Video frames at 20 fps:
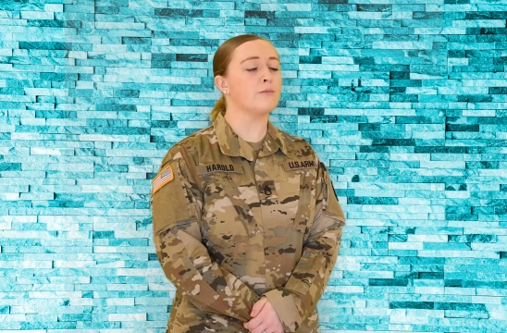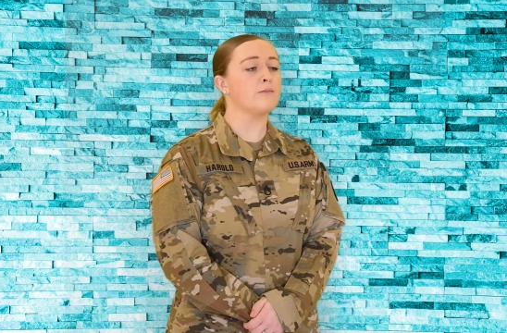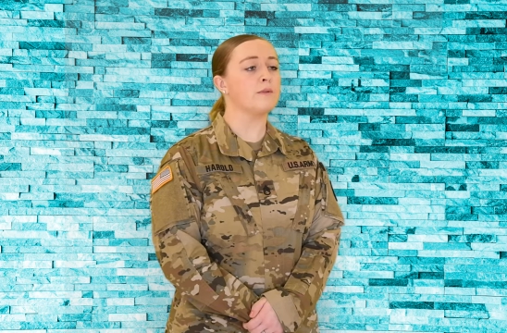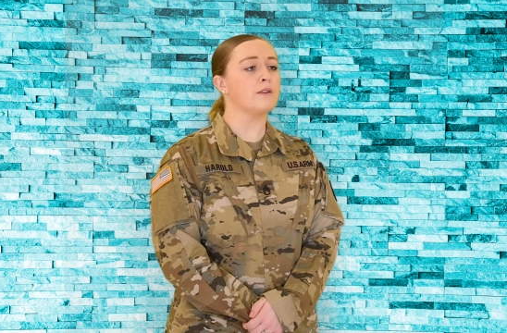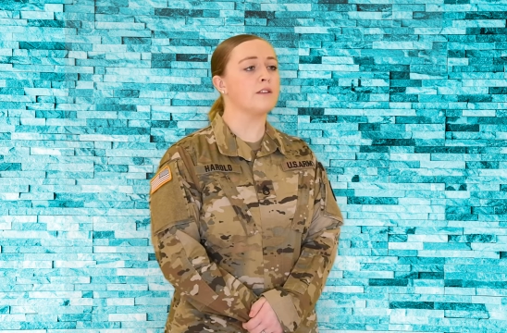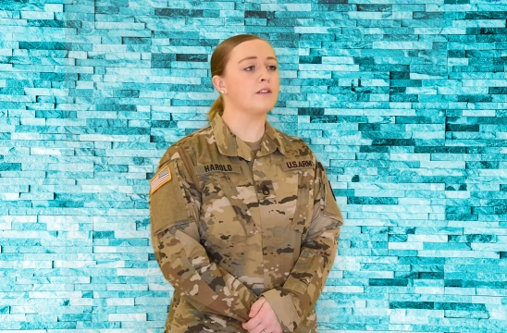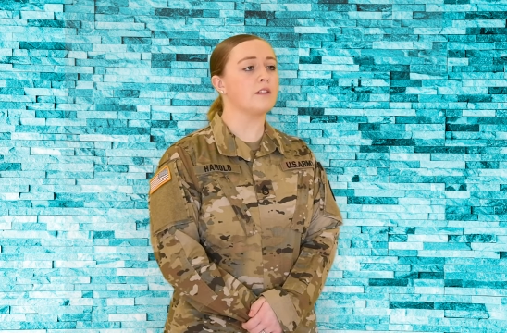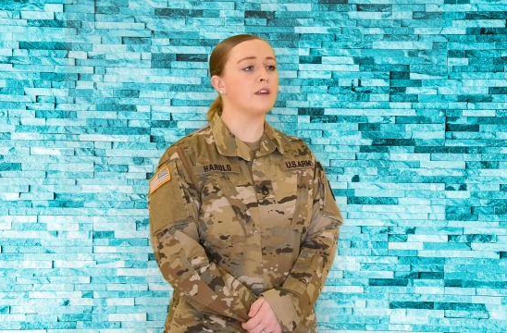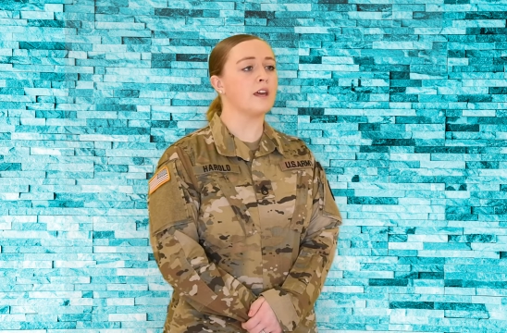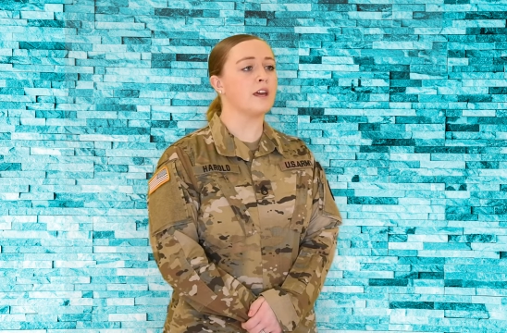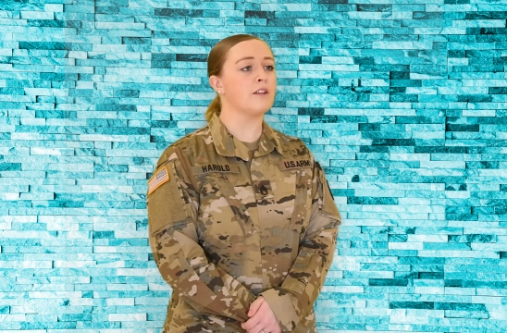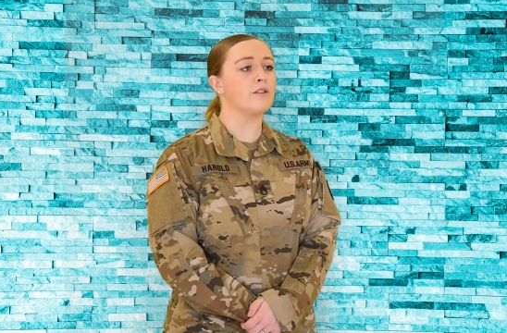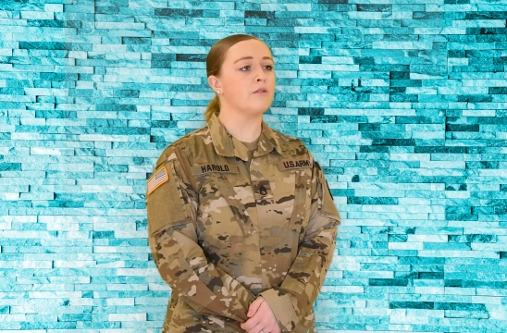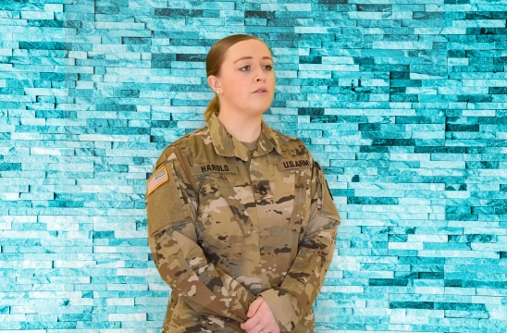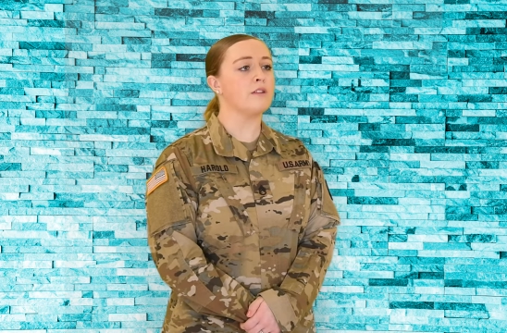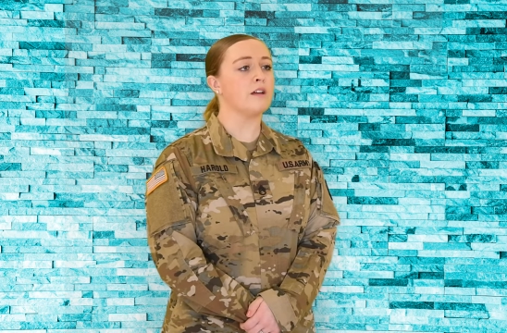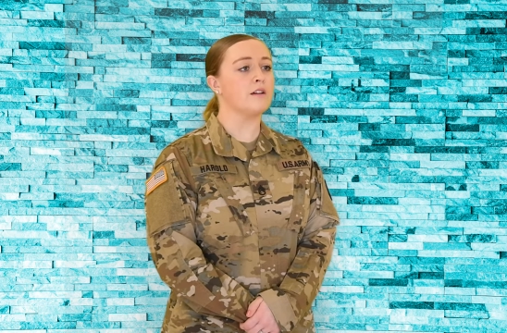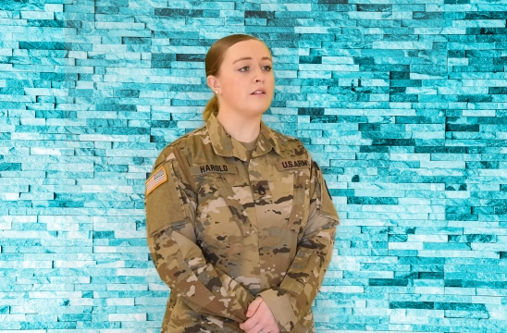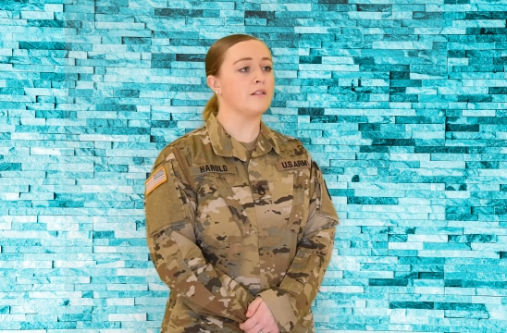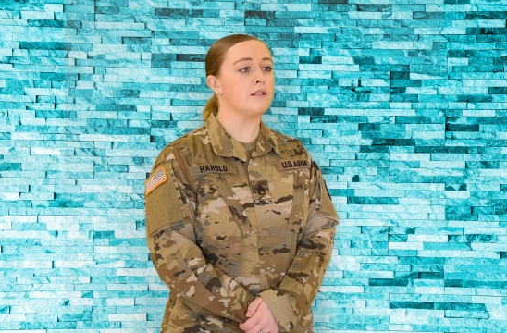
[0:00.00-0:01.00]
You can either be
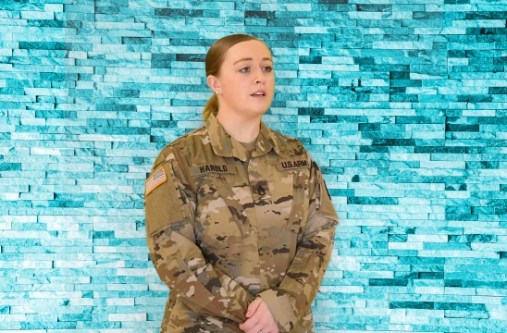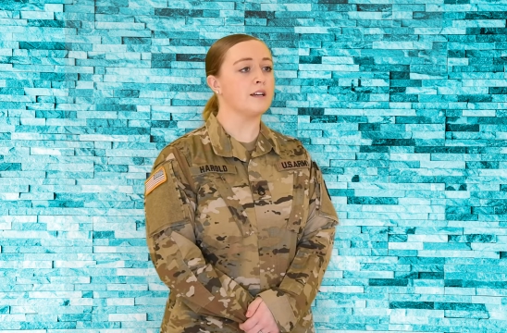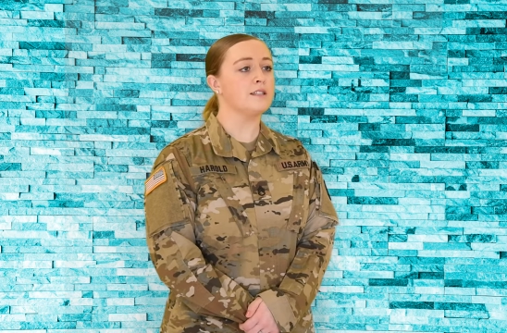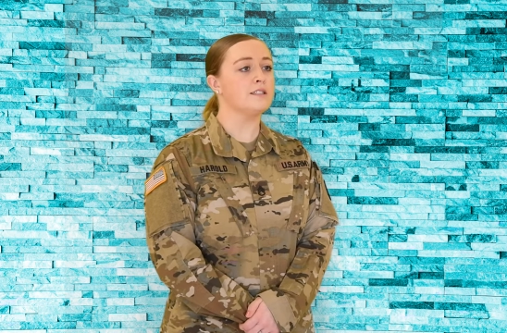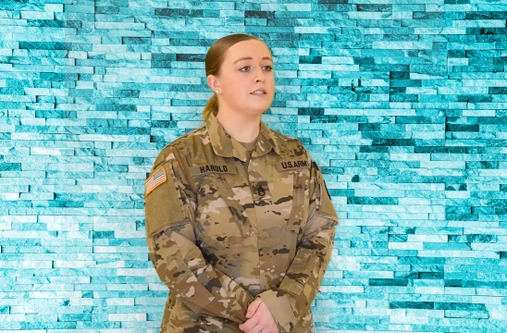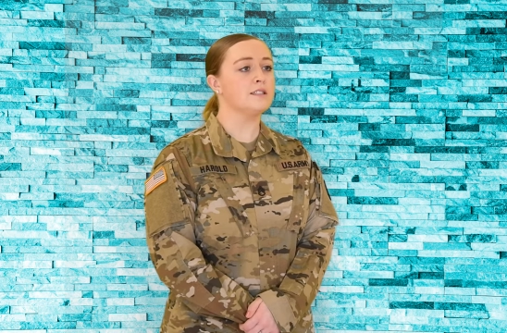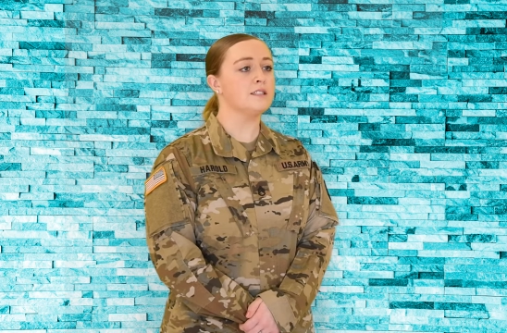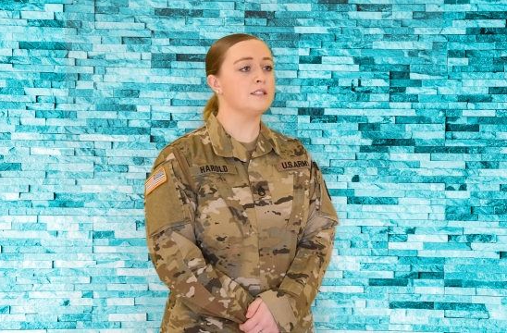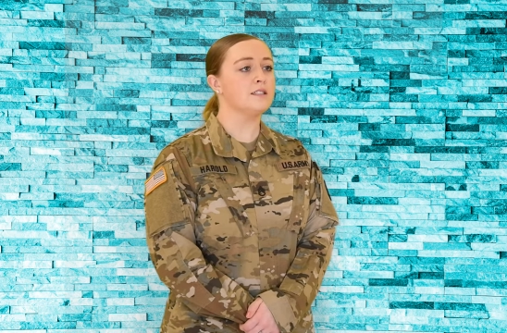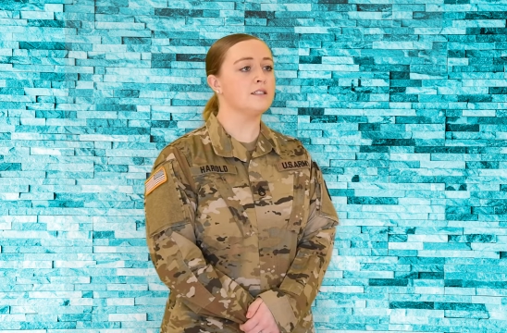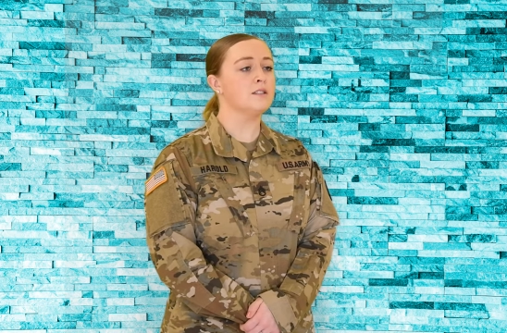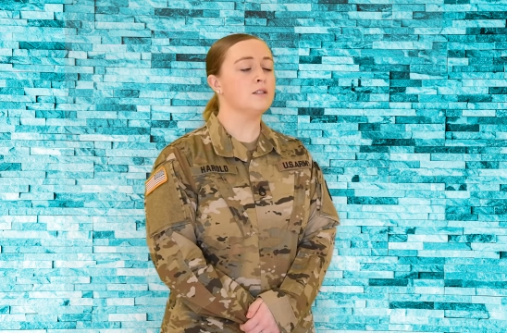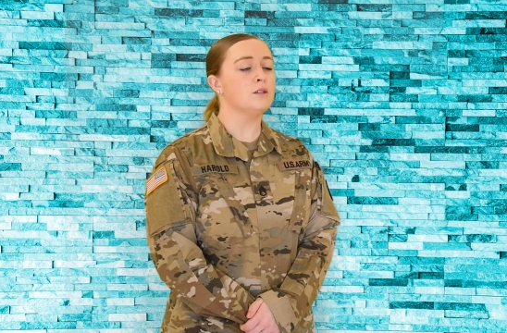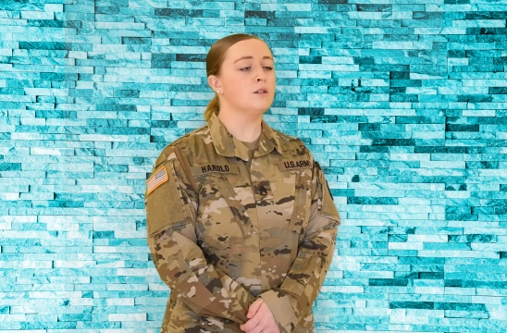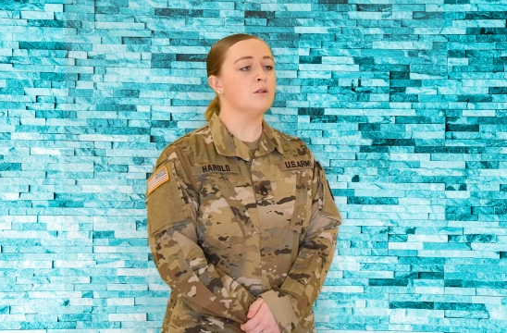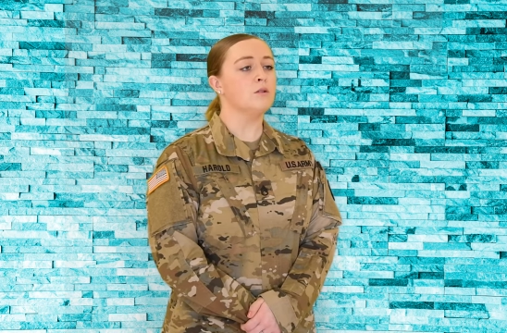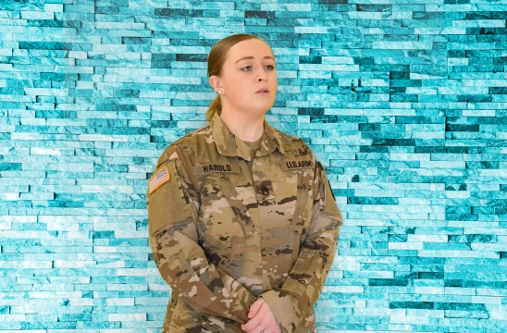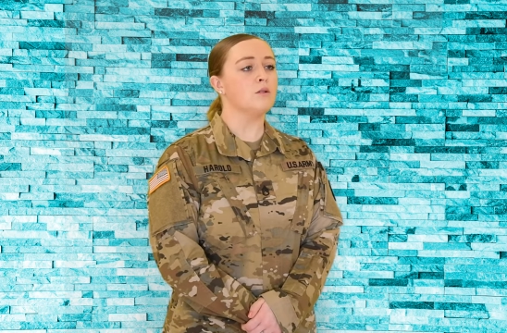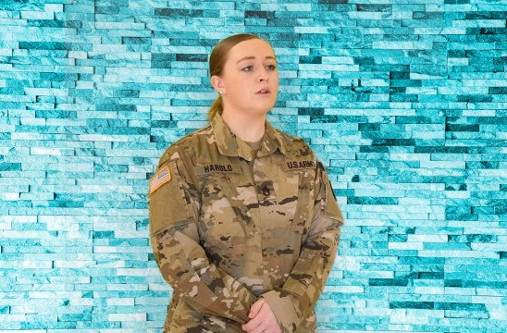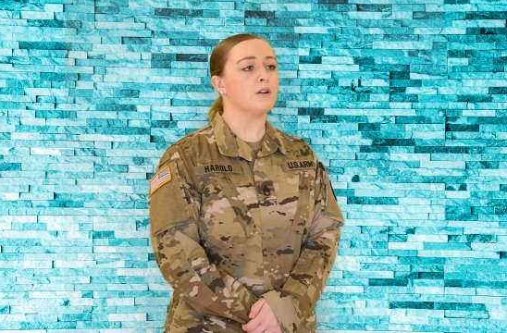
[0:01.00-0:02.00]
the candle that
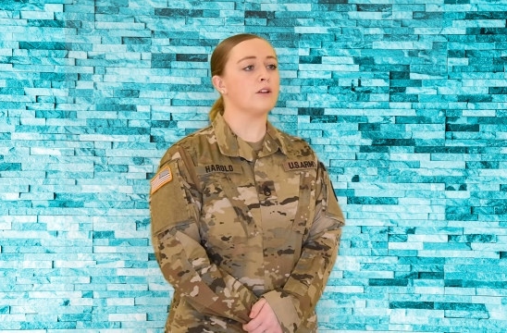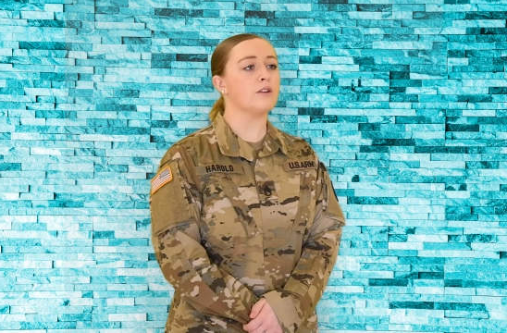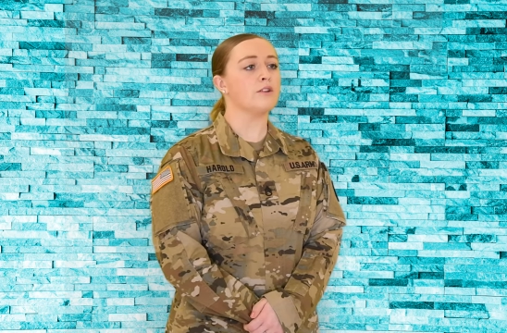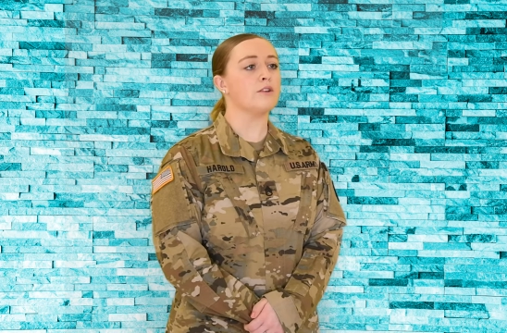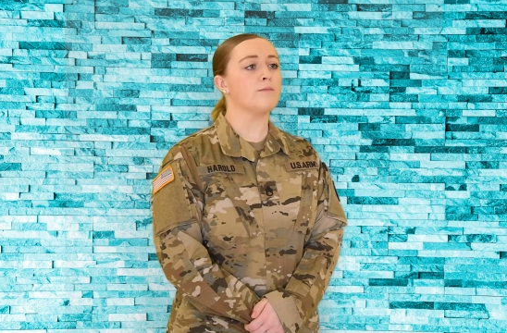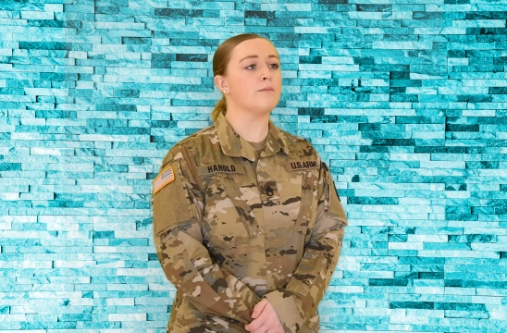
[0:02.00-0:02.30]
lights it,